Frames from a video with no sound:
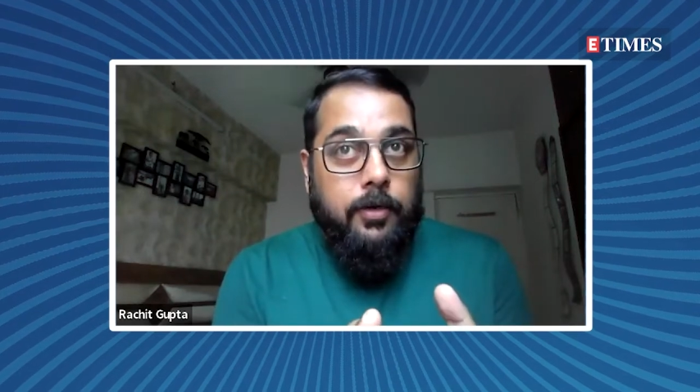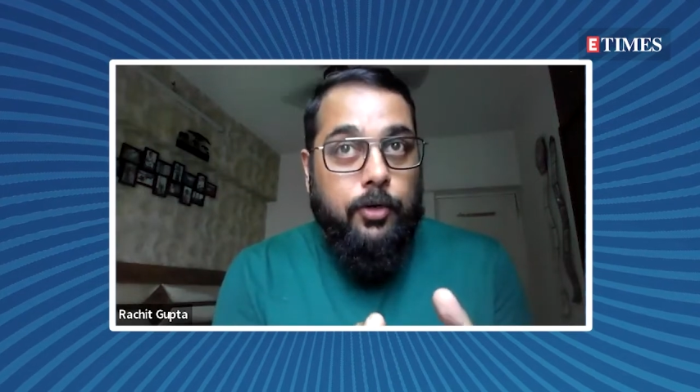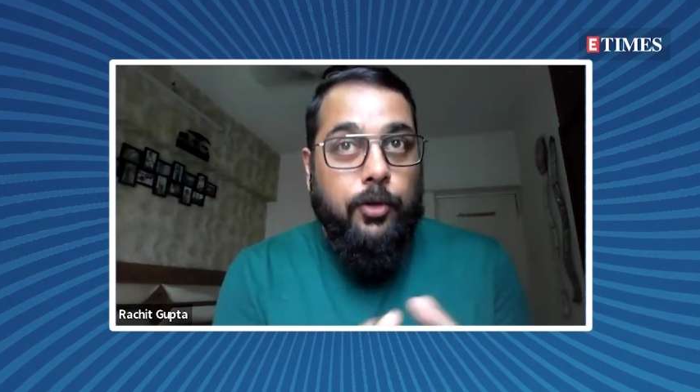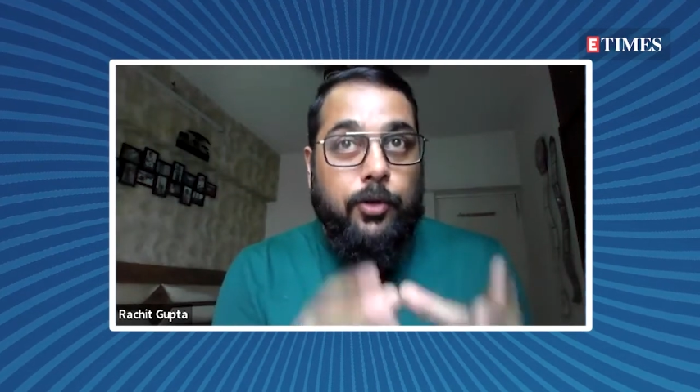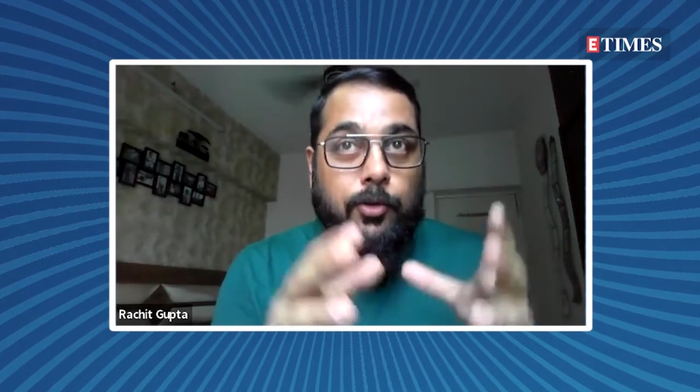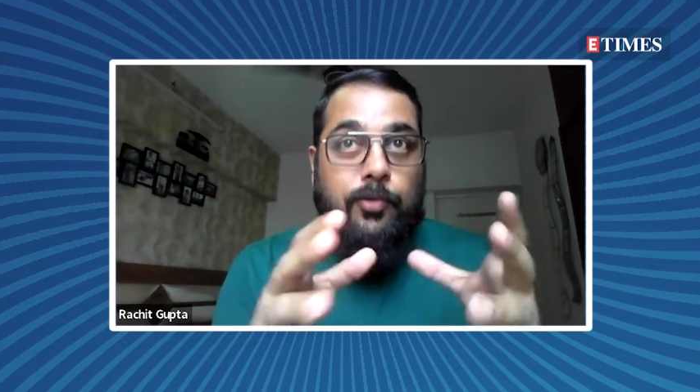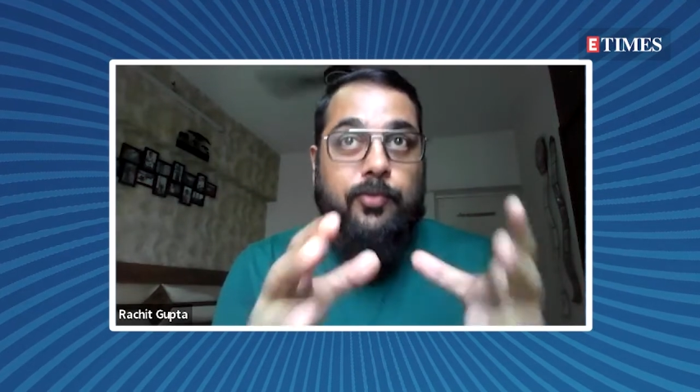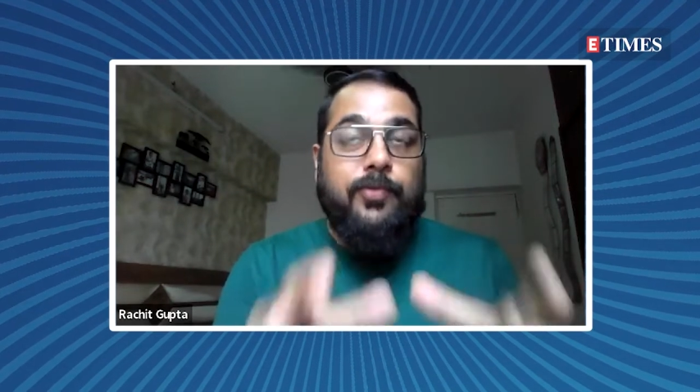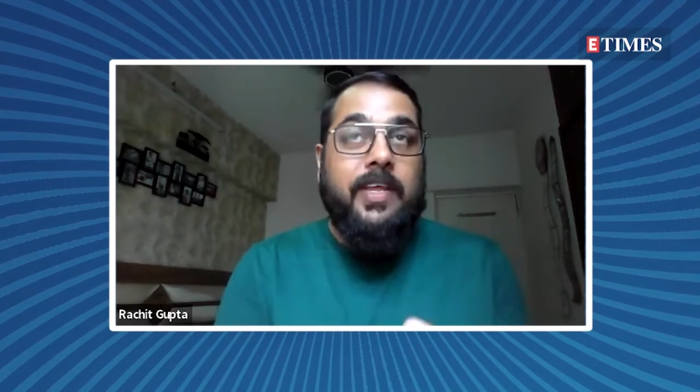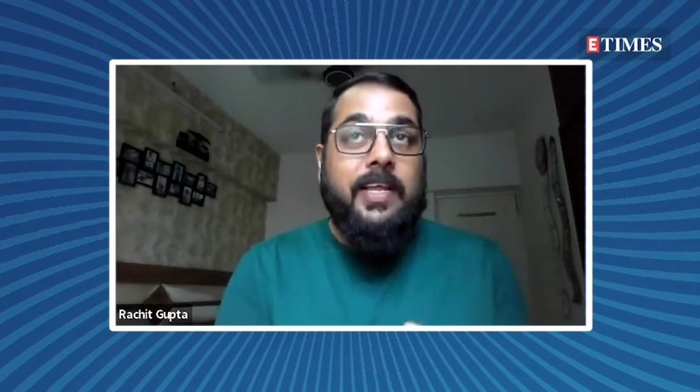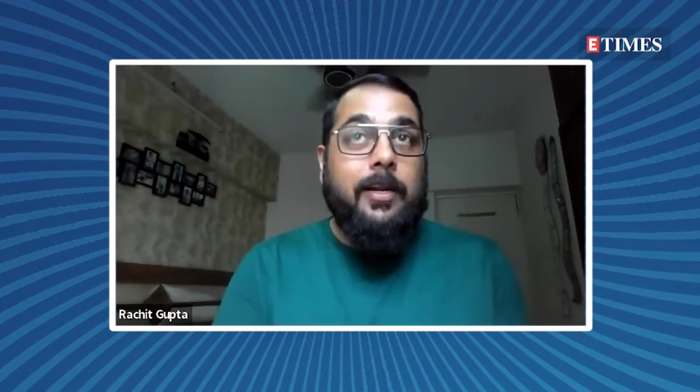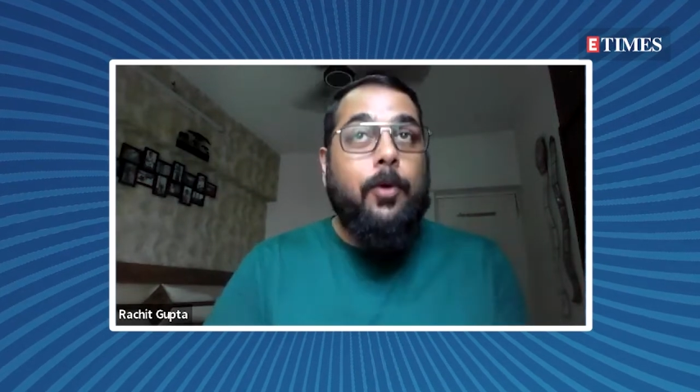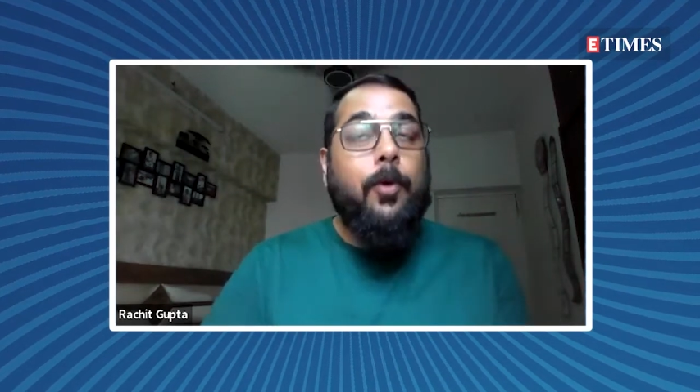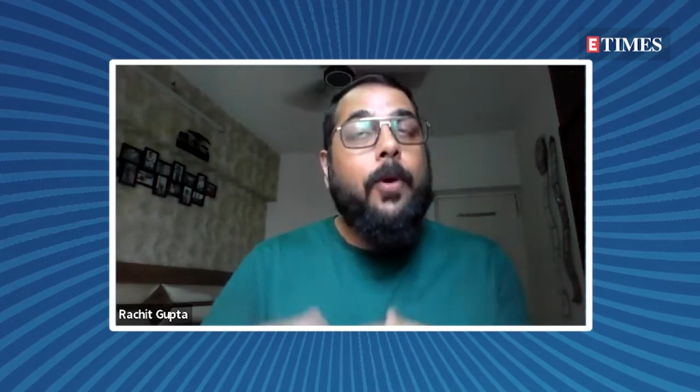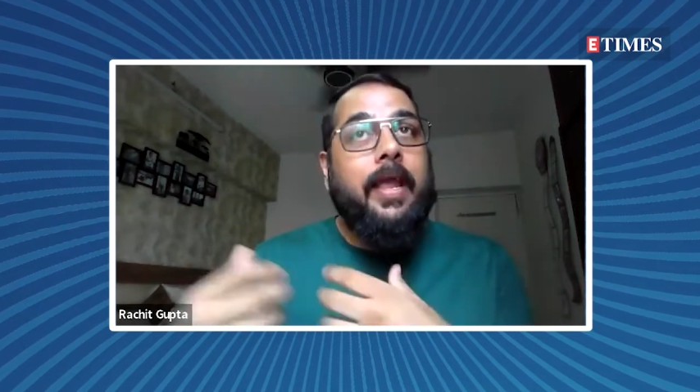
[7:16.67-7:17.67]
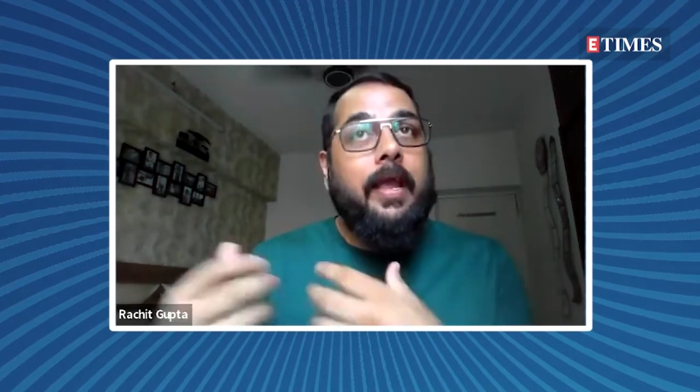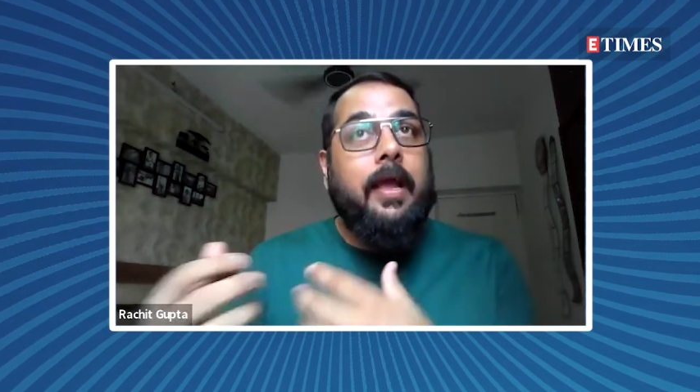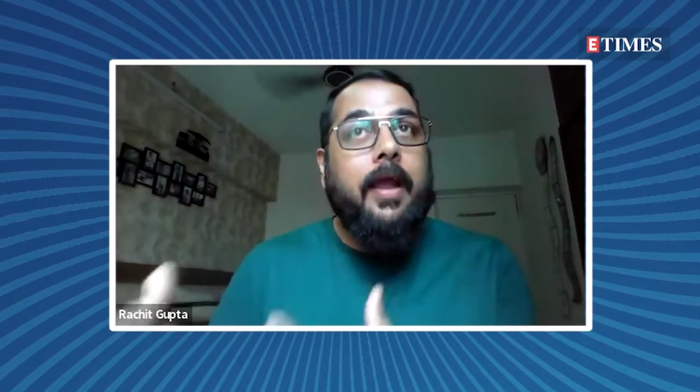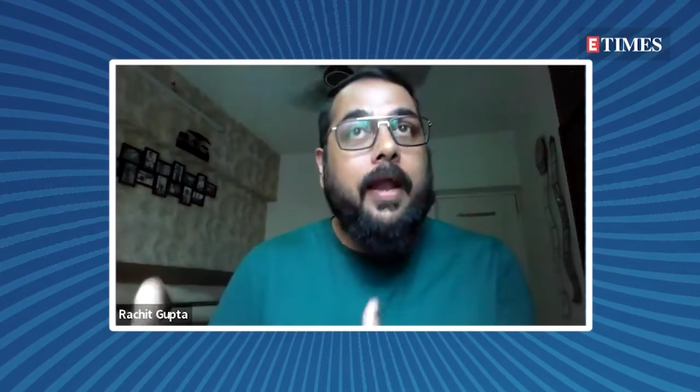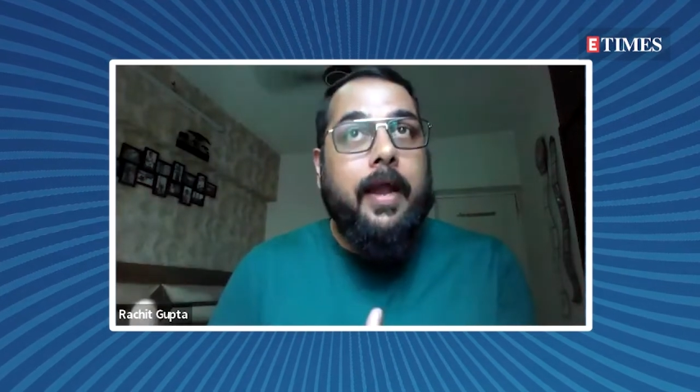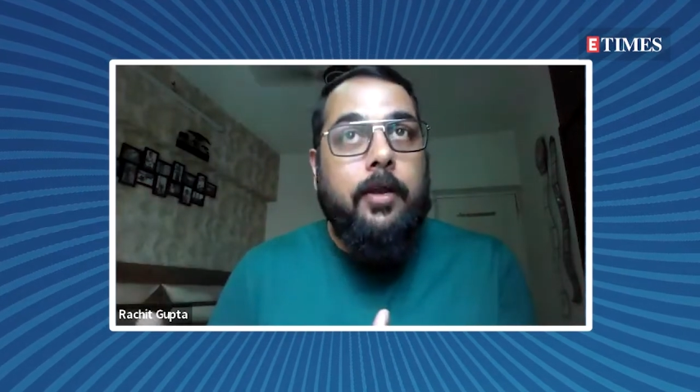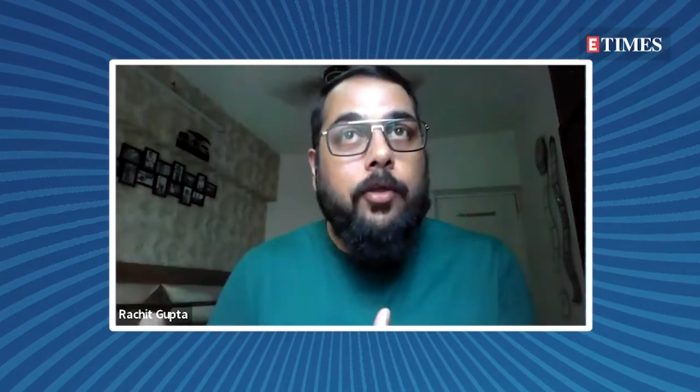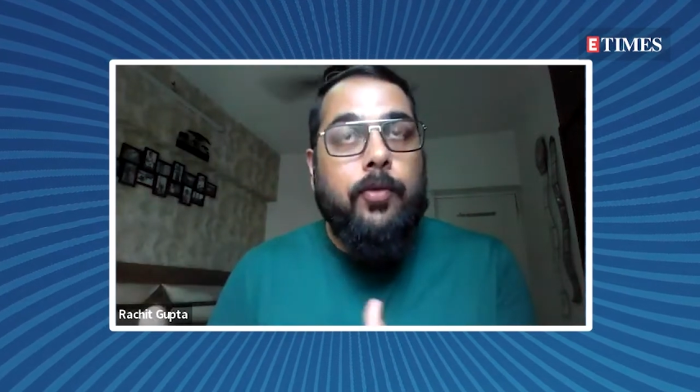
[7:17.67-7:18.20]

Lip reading: do you feel going ahead,